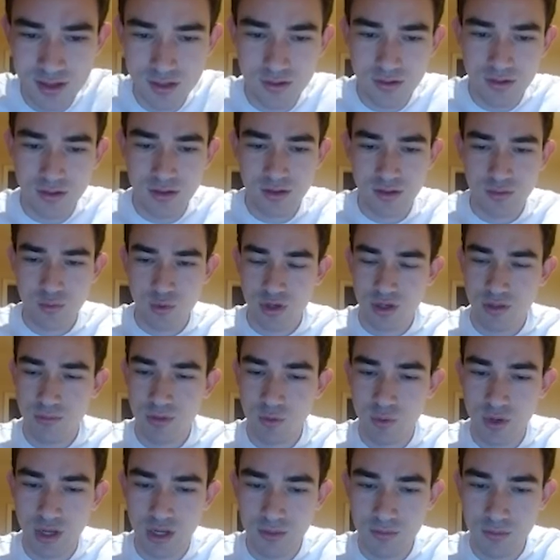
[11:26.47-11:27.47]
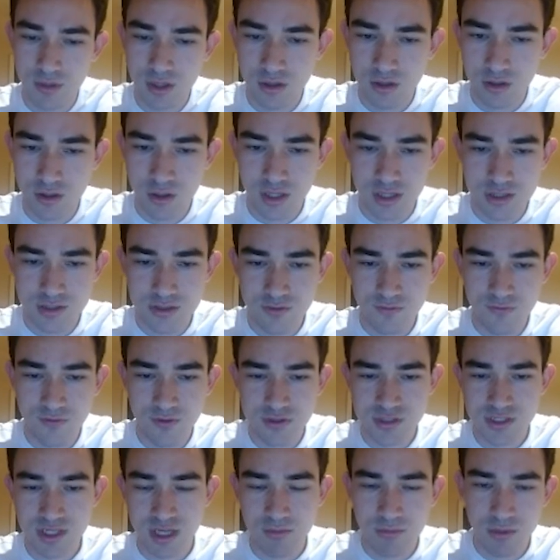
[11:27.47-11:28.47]
We're gonna be random color. Okay, so
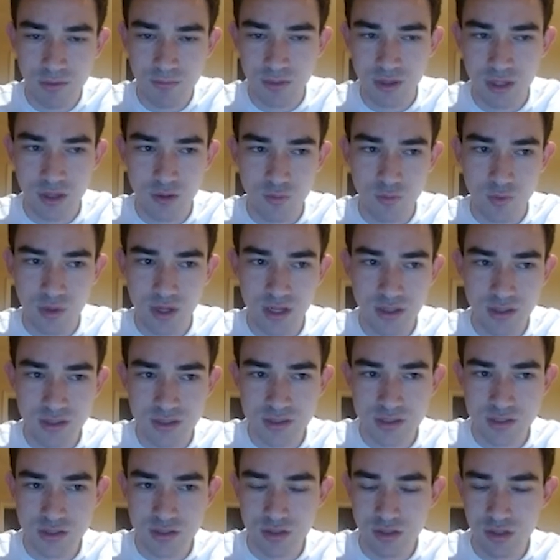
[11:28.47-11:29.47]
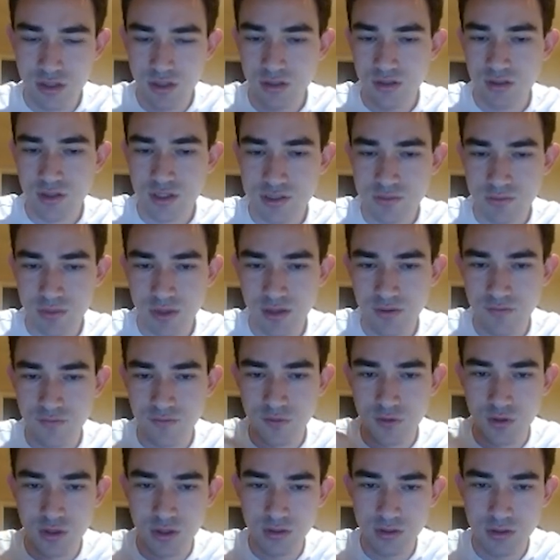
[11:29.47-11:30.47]
first game I'm playing white. This is good. Let's play
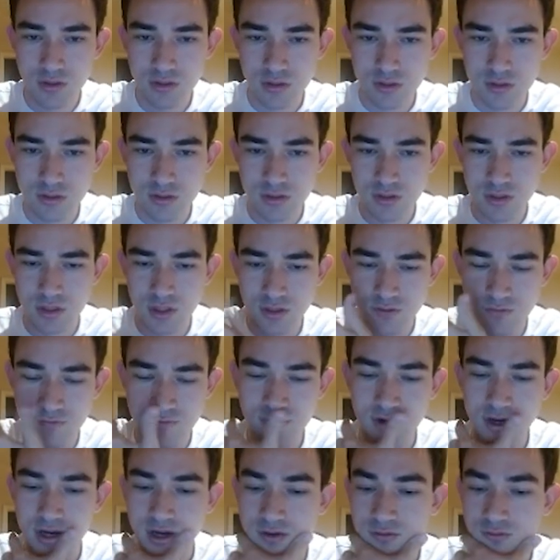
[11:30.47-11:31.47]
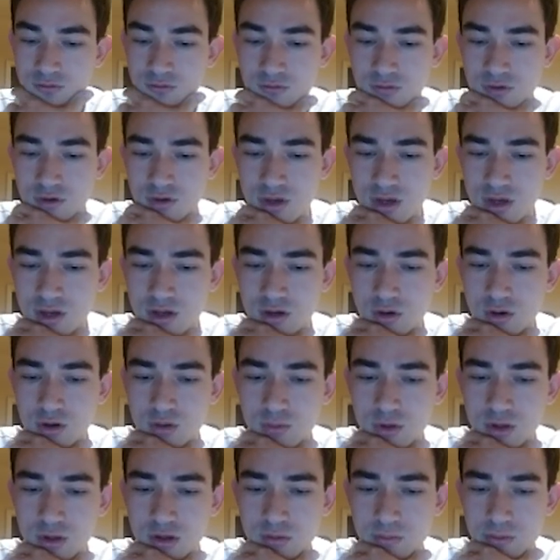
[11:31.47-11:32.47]
e4, e5. Okay,
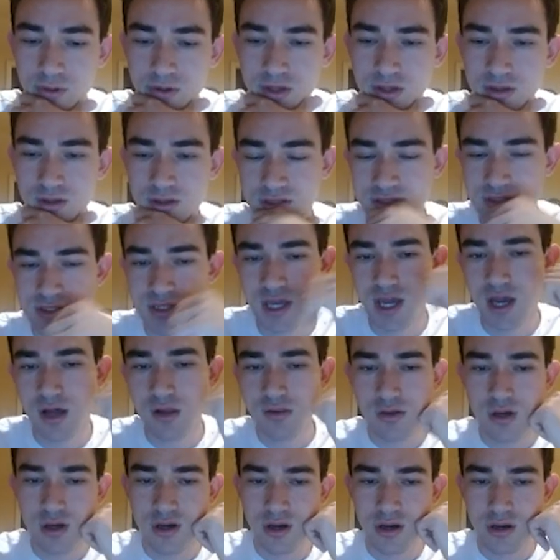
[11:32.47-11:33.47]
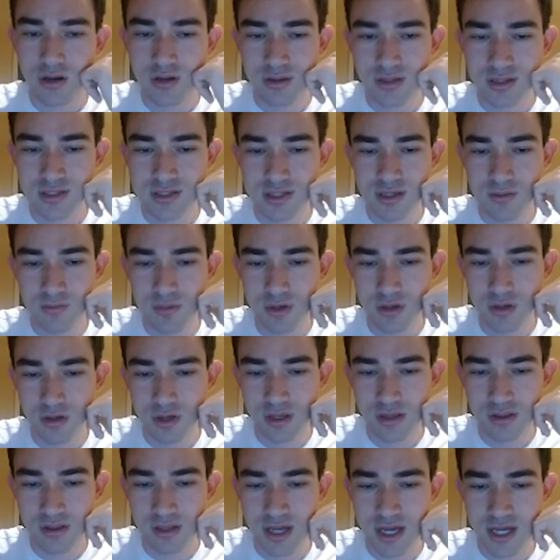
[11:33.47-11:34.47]
normal opening. Let's see how long this computer
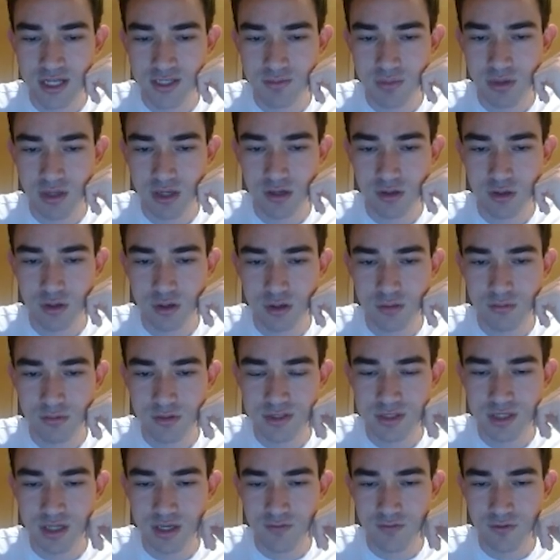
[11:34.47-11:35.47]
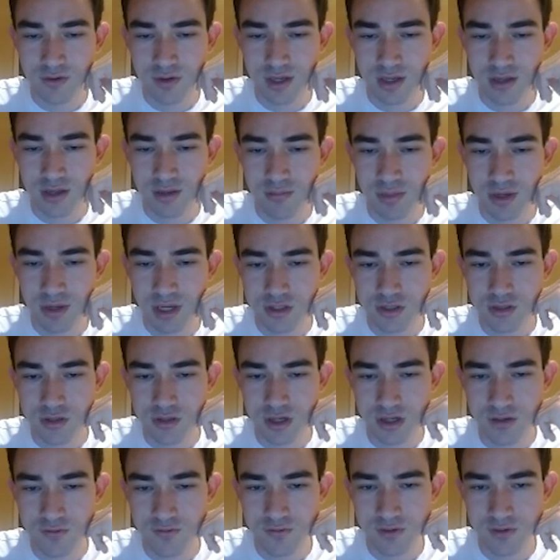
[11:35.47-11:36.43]
can last playing normal stuff. Okay, the Petrov.